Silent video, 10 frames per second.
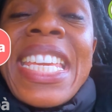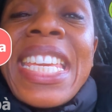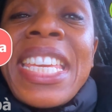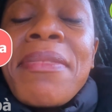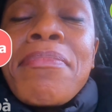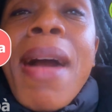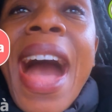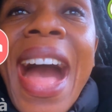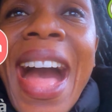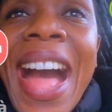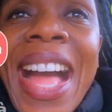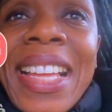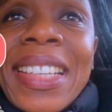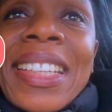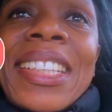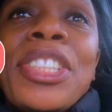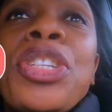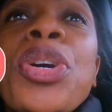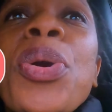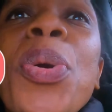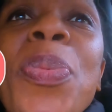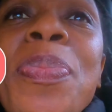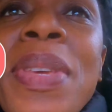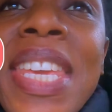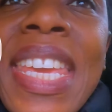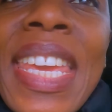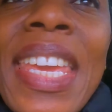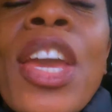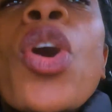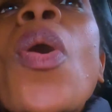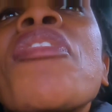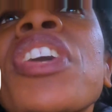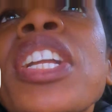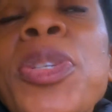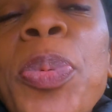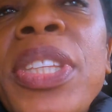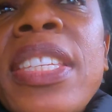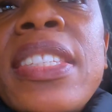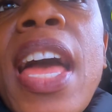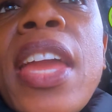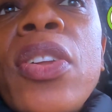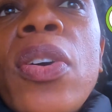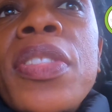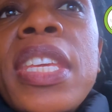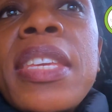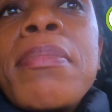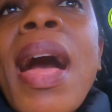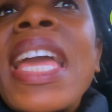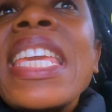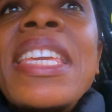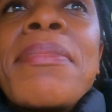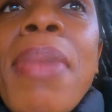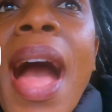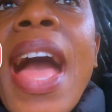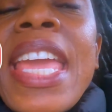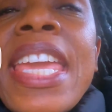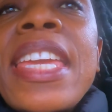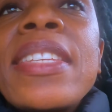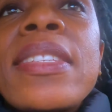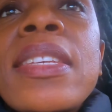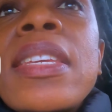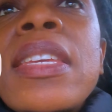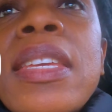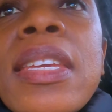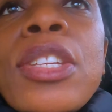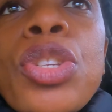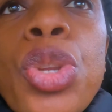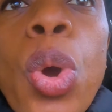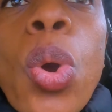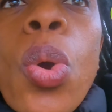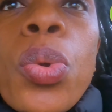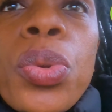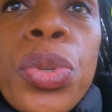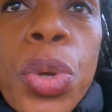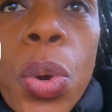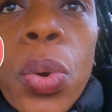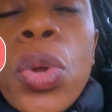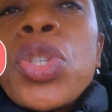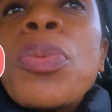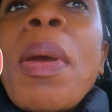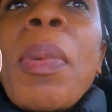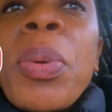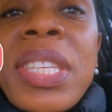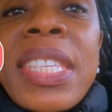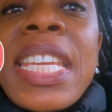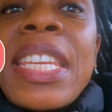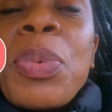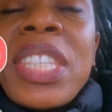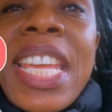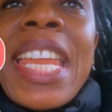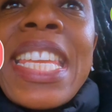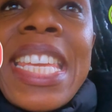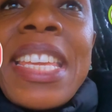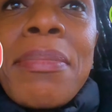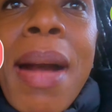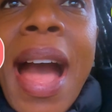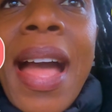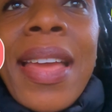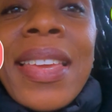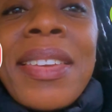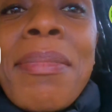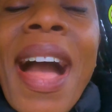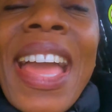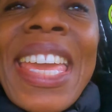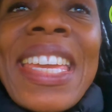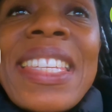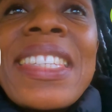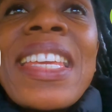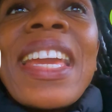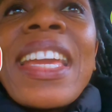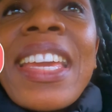Igba, do, mi. Oh, I forgot to put the sign on the Igba. Igba is do. So remember we said Igba. Igba is